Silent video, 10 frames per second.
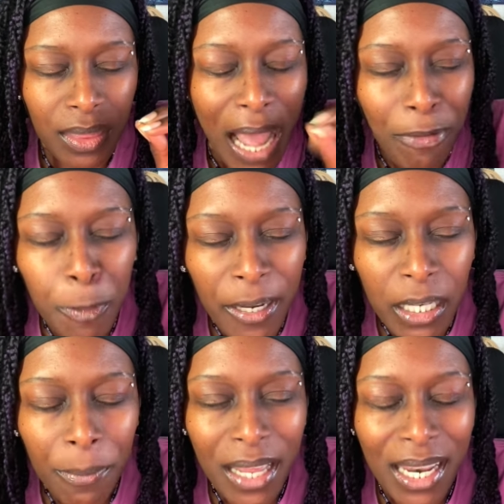I was
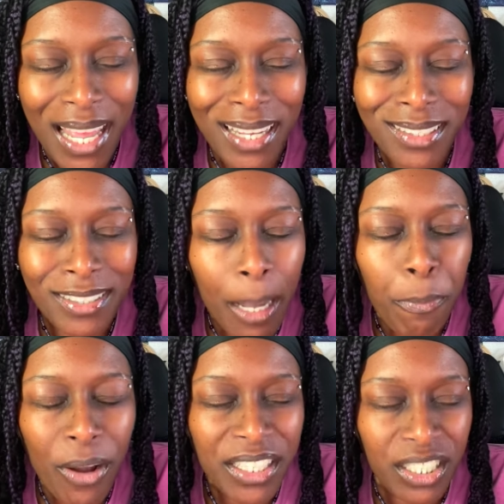picking up a lot of like
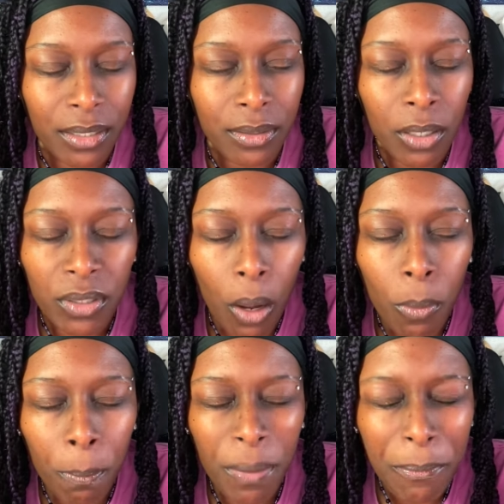separation. So
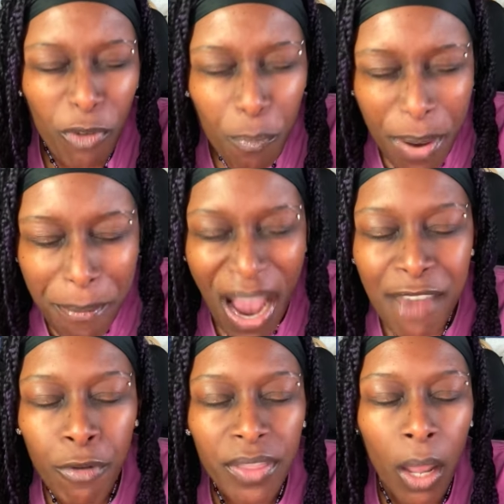don't be, be
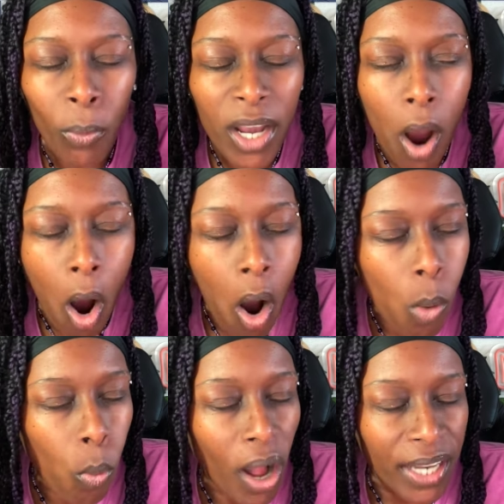mindful that we are
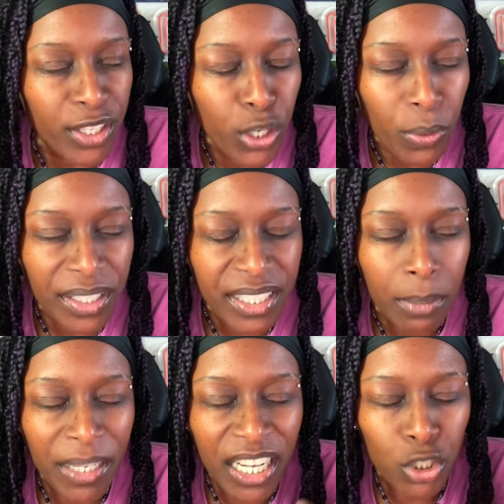all one unity
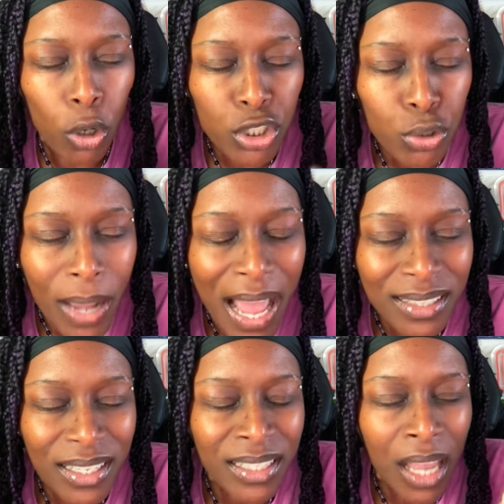because your true
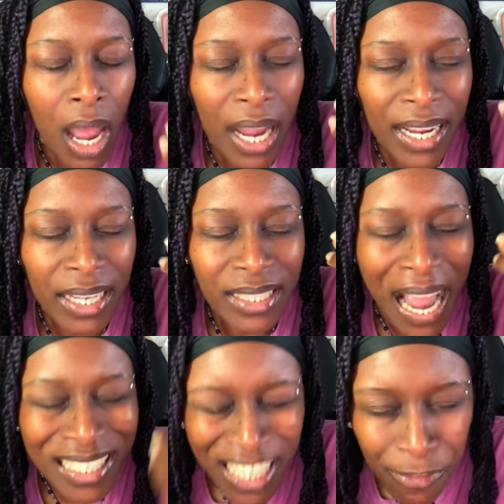essence is
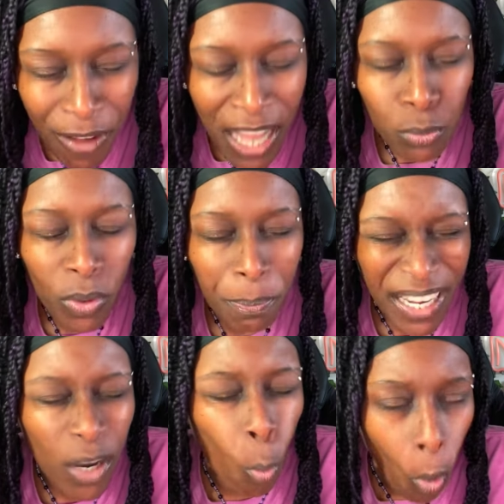identifies with
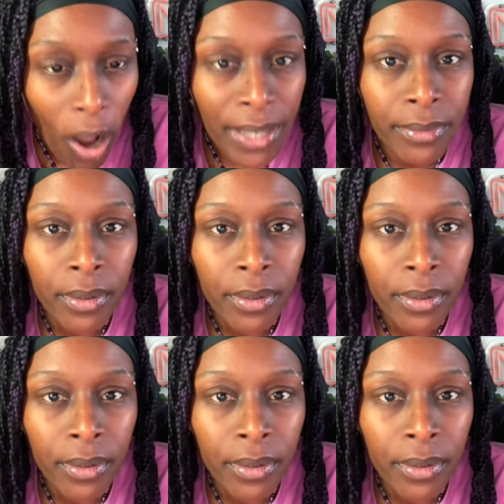being one